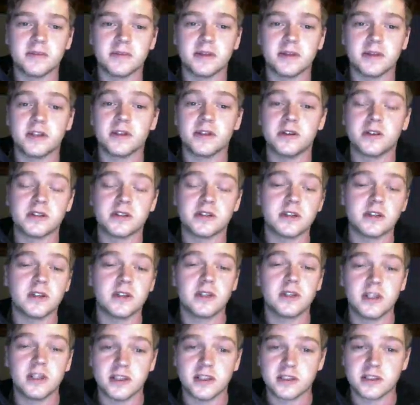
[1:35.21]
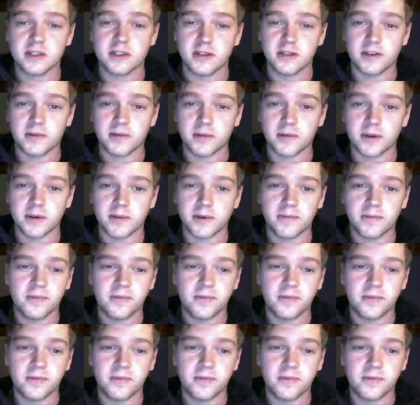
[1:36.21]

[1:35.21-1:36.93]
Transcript: but you'll still need the software.